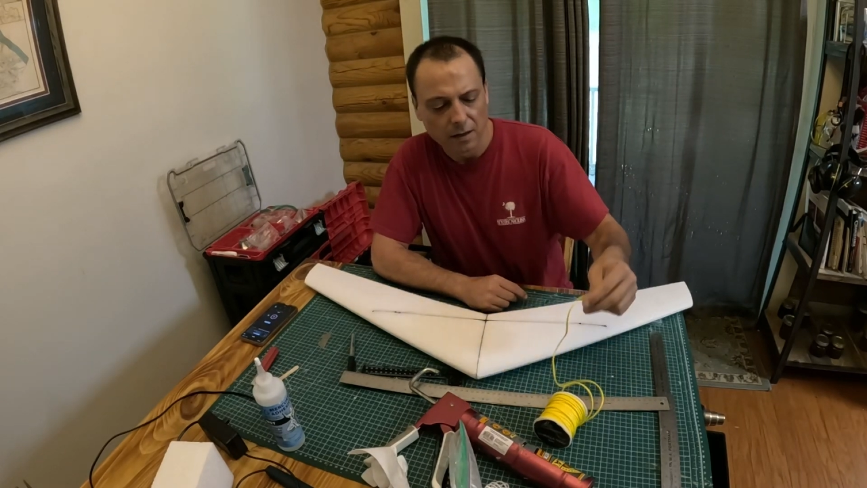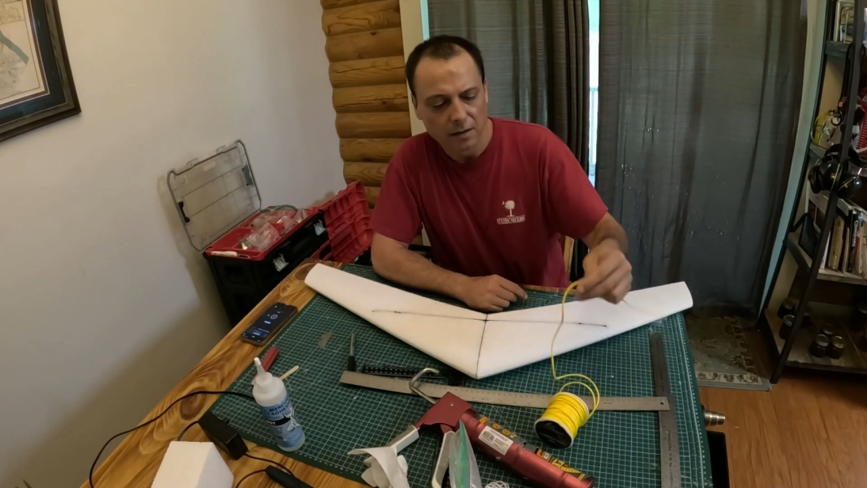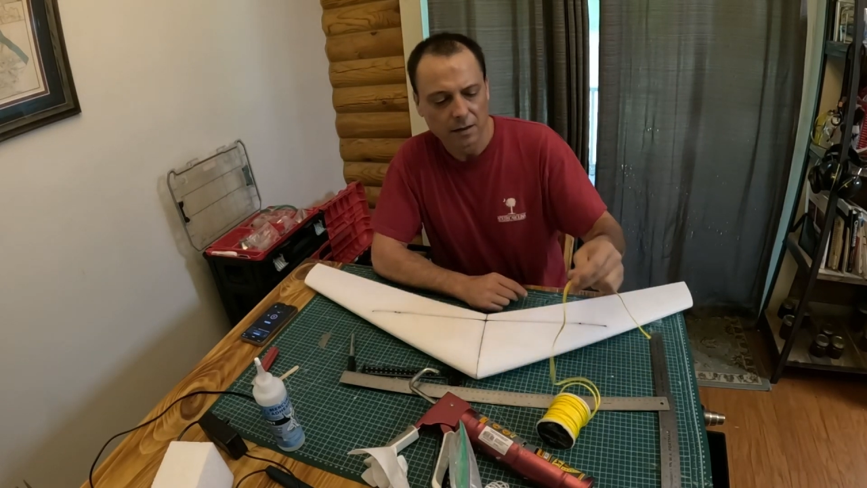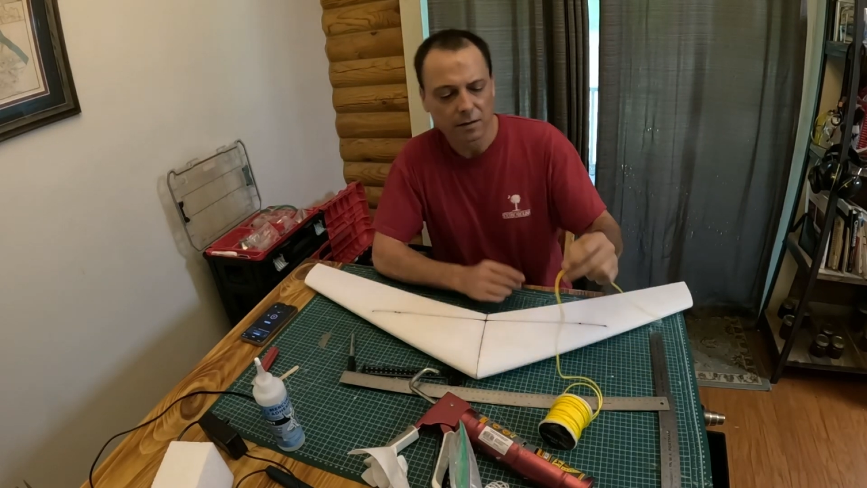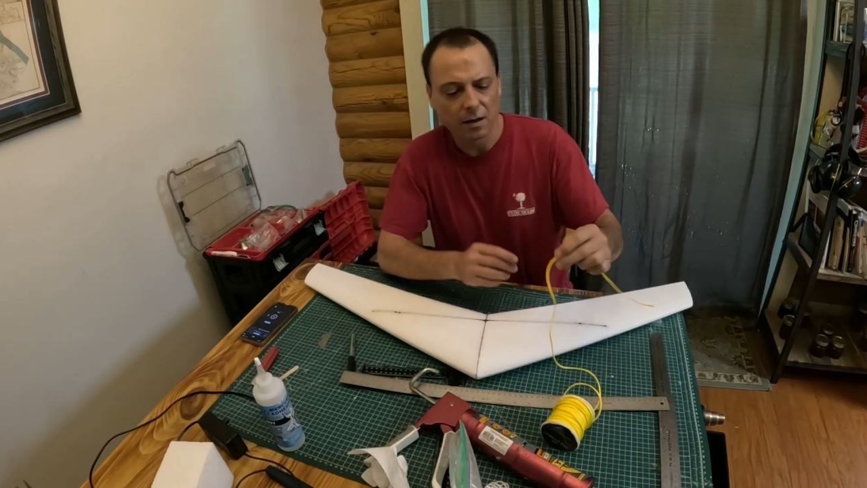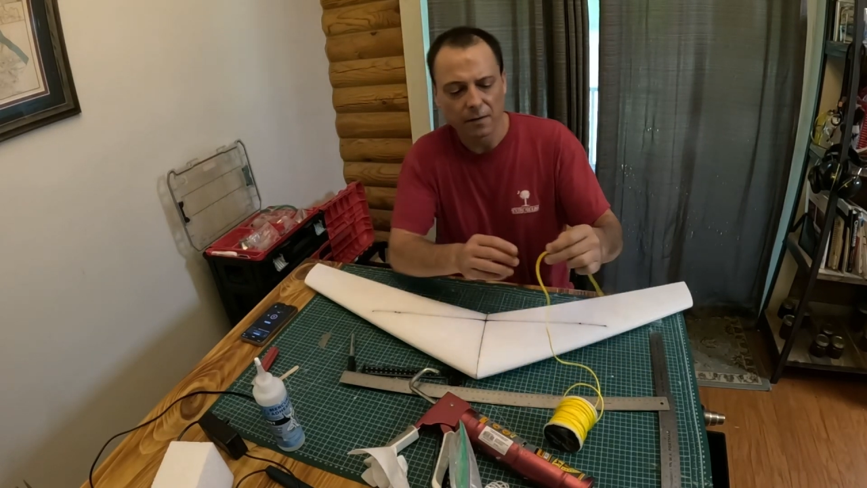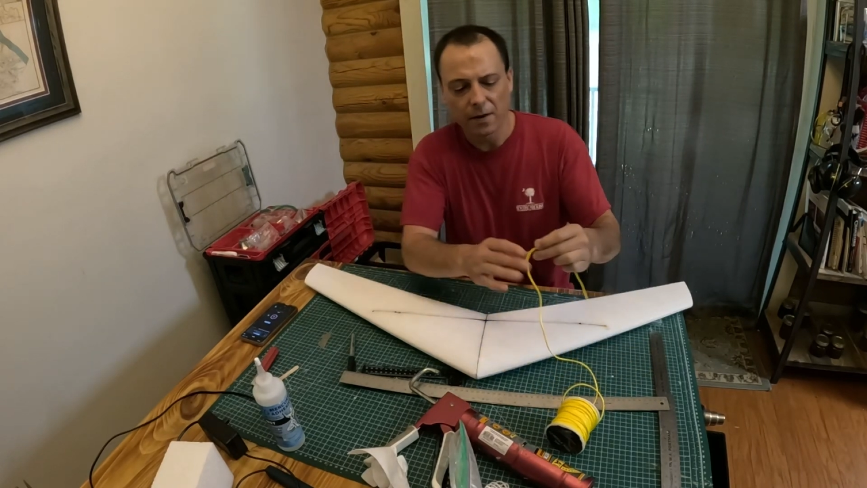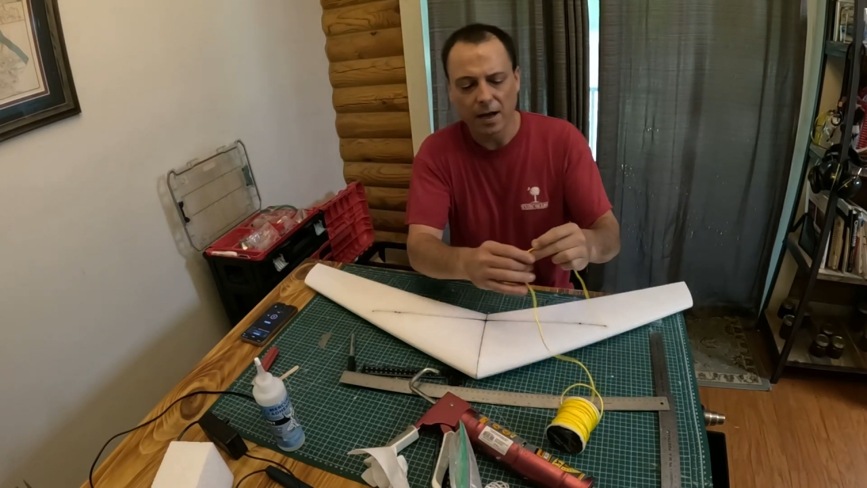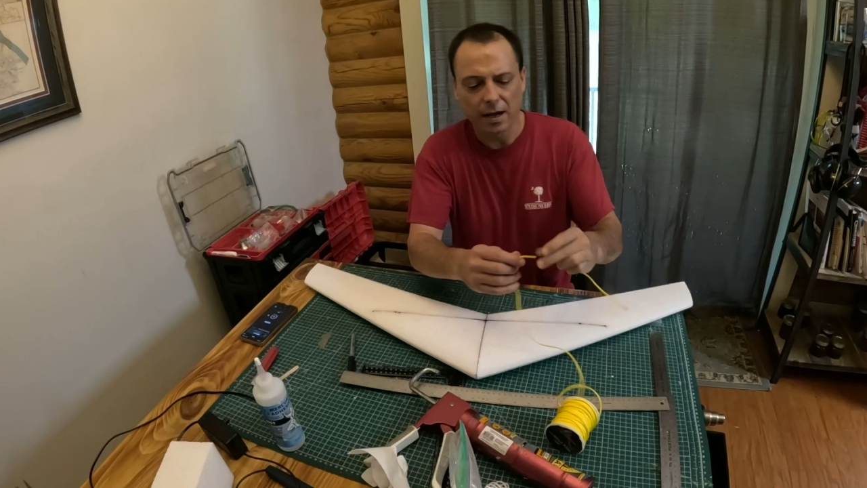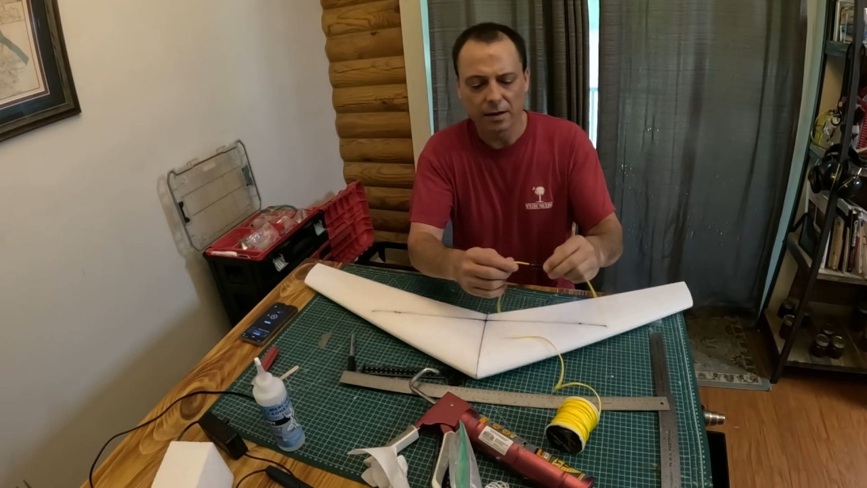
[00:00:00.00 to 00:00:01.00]
This stuff
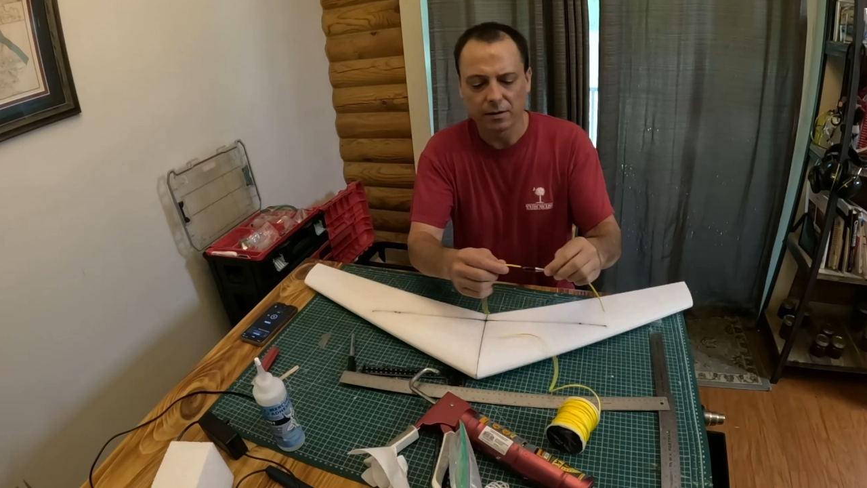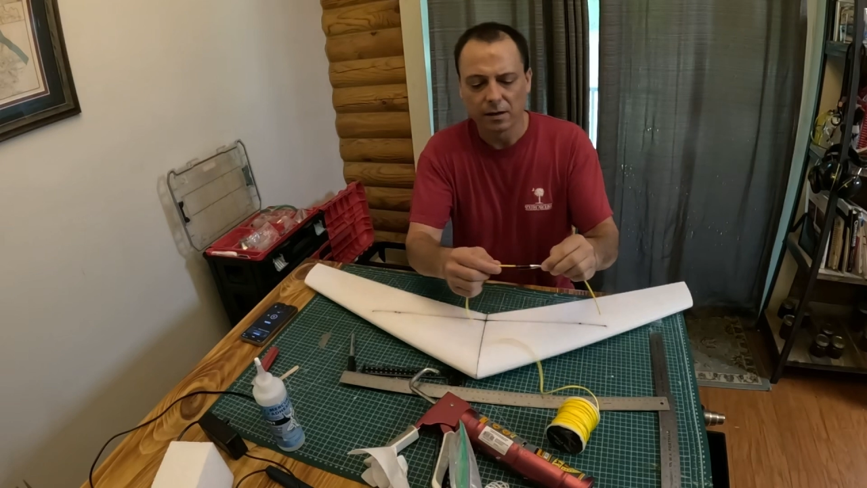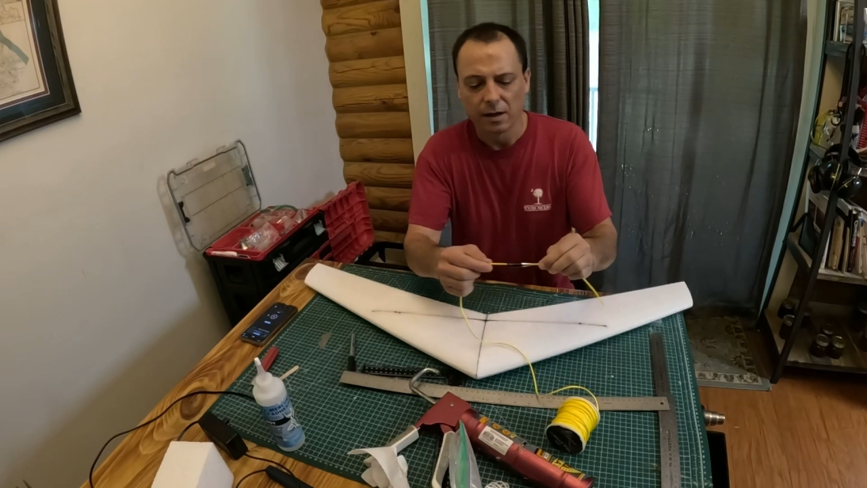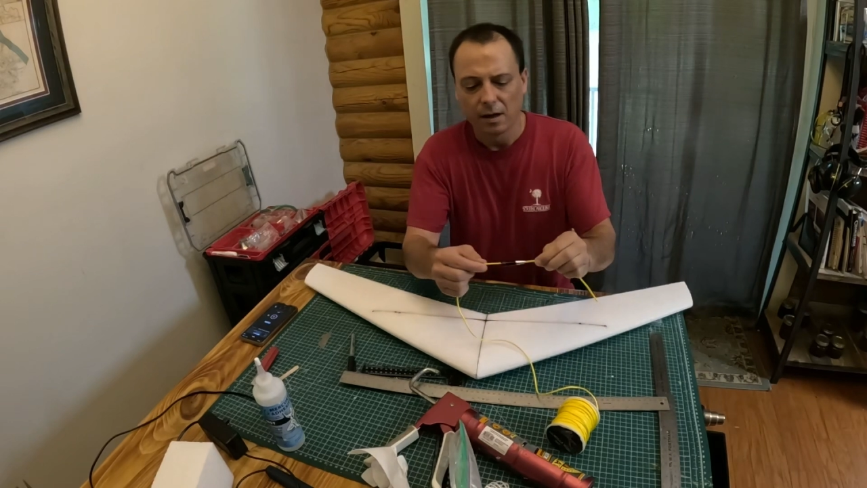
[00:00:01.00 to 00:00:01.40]
has